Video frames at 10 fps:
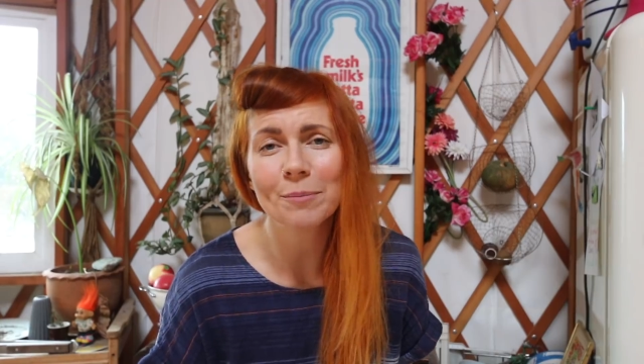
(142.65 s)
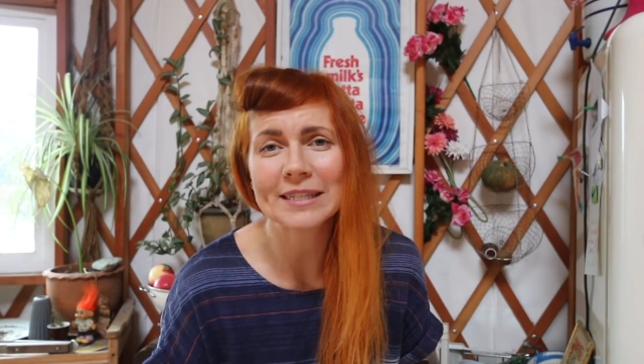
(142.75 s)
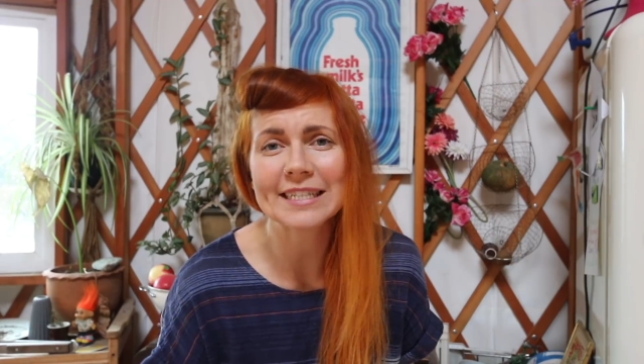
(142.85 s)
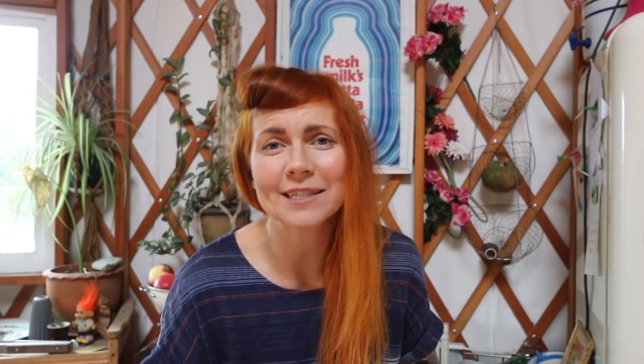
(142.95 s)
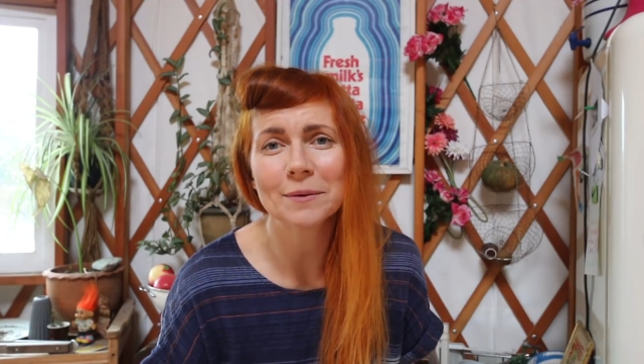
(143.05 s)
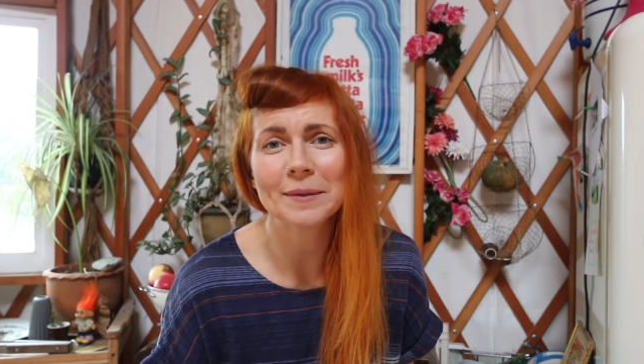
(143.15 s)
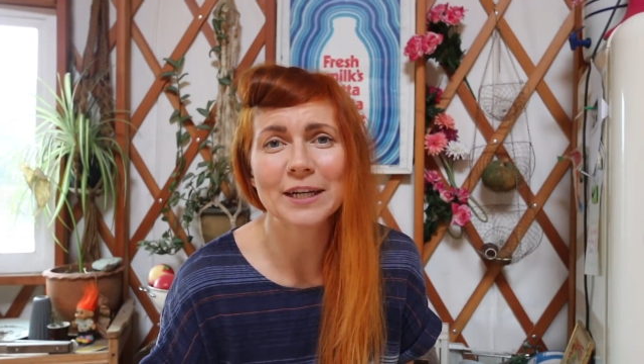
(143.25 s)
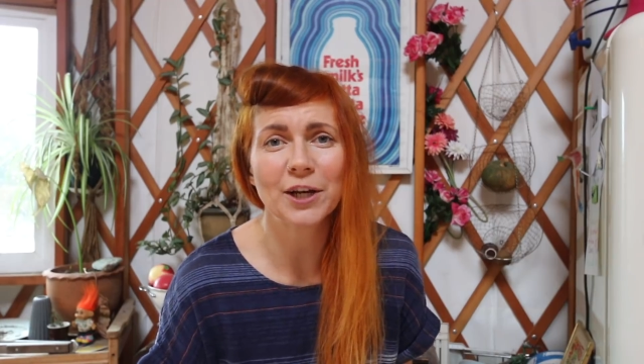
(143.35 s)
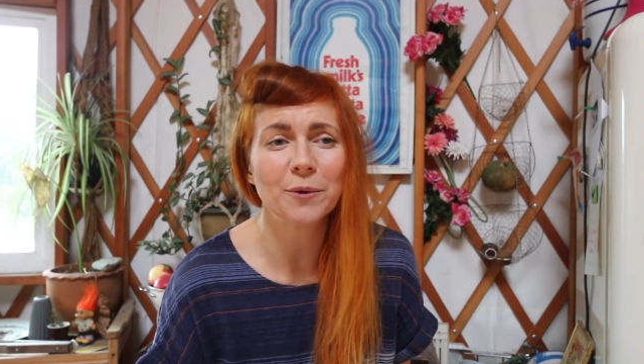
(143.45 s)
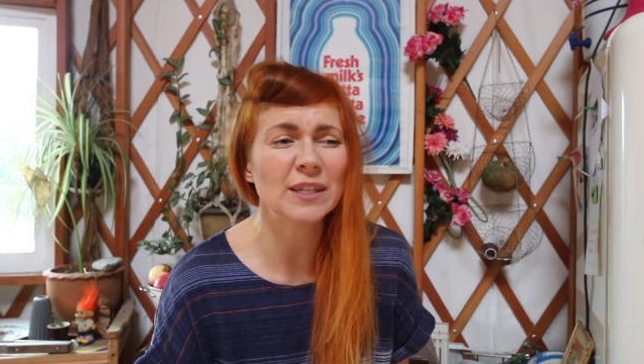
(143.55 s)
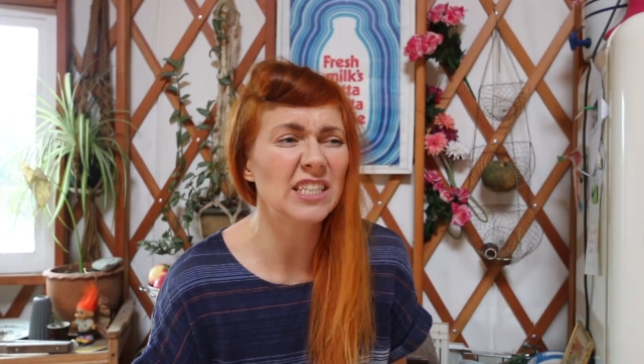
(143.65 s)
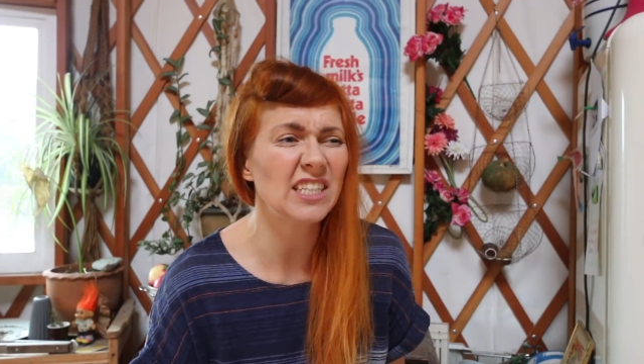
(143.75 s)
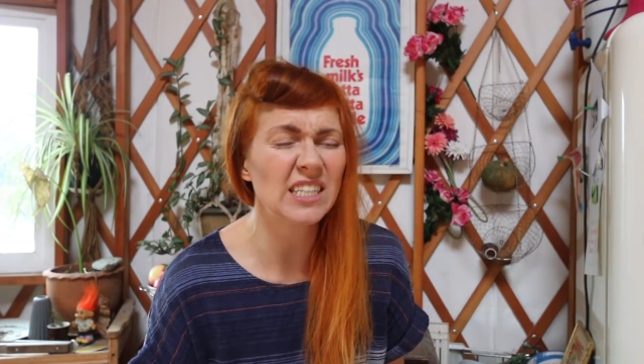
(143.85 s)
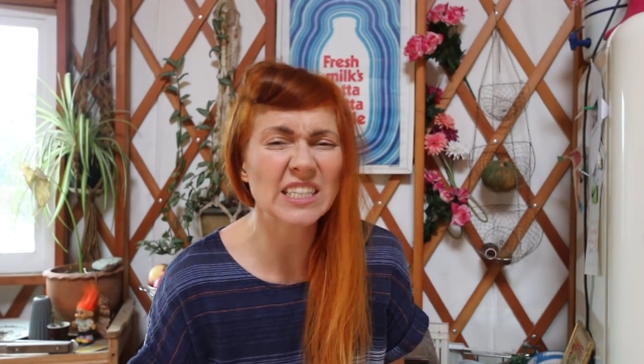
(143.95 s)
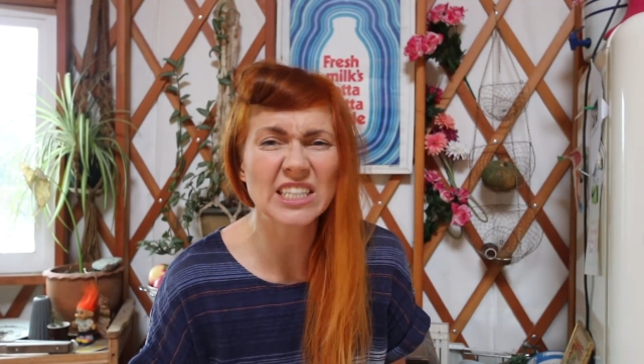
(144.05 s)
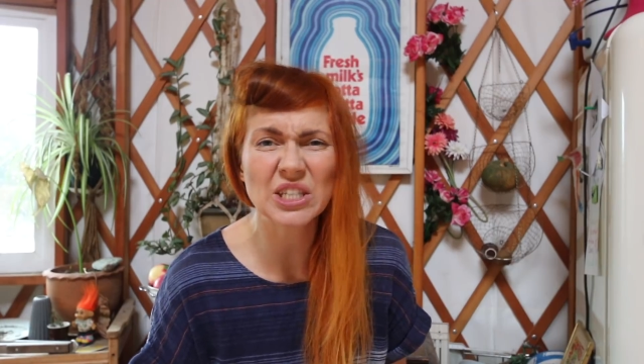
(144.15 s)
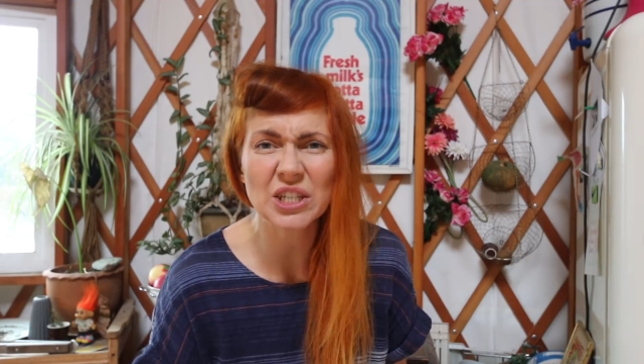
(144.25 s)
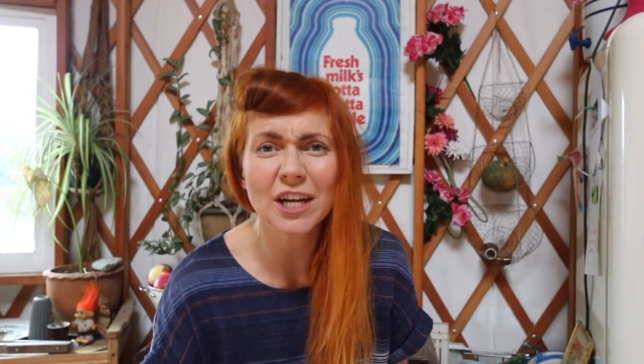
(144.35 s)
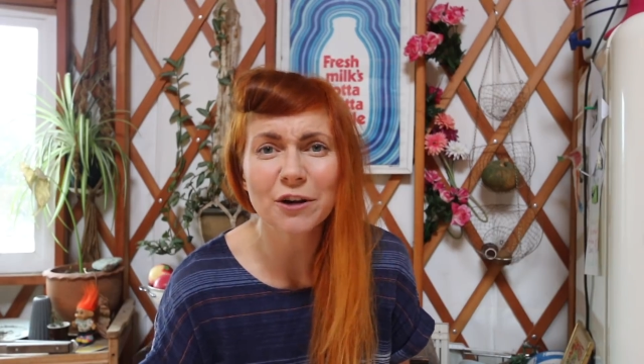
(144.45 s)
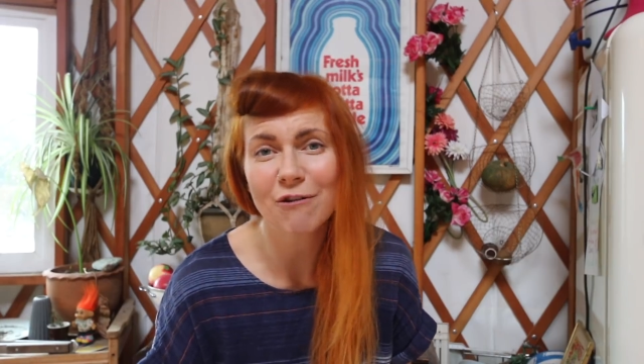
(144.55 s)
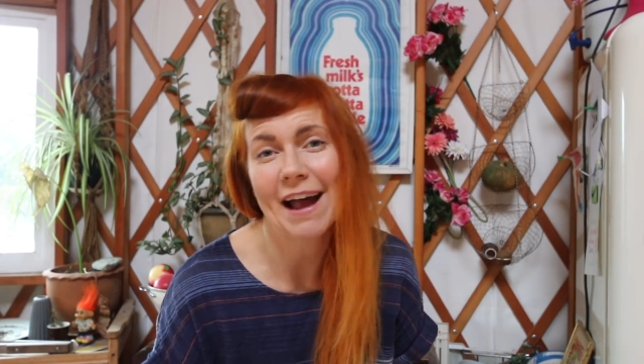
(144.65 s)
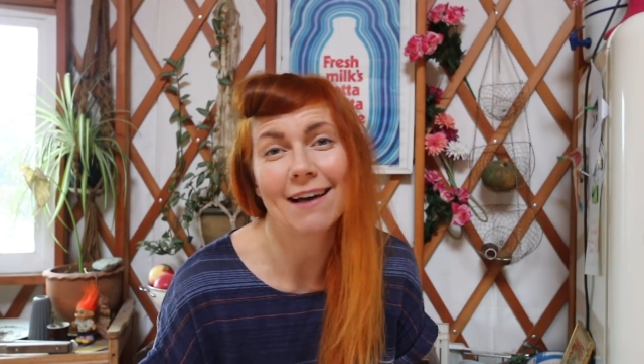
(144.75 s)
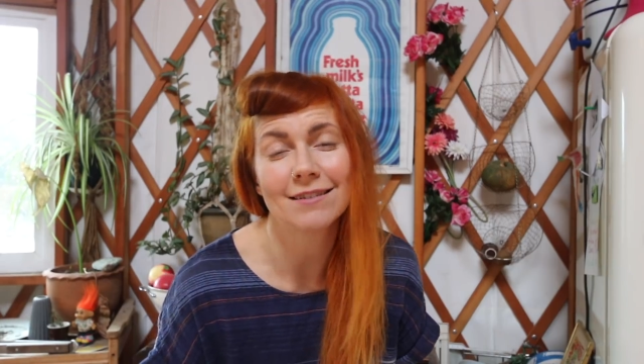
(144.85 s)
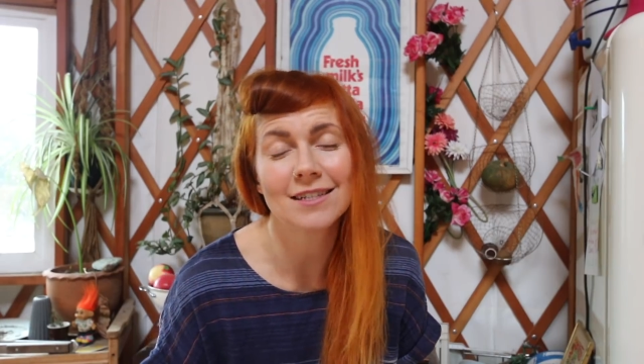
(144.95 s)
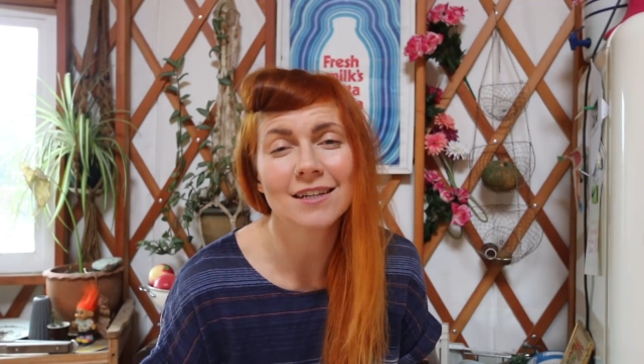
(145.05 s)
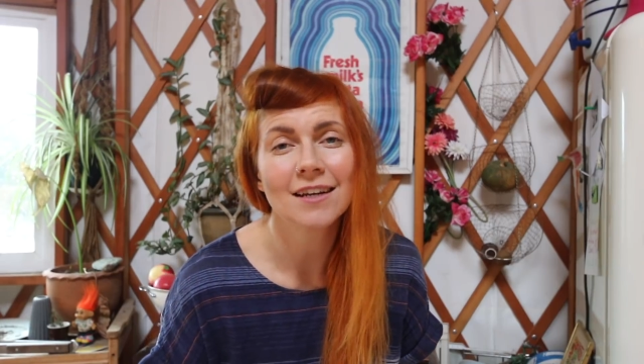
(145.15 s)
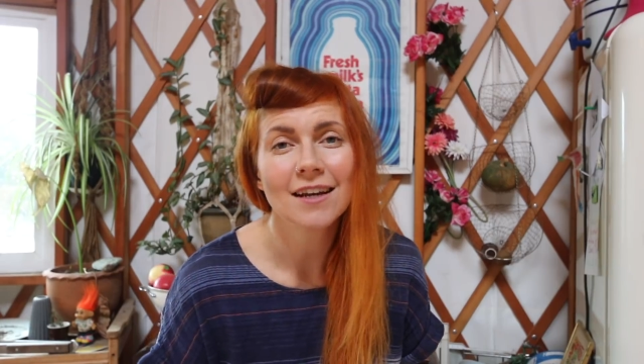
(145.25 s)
businesswoman who has just stood her ground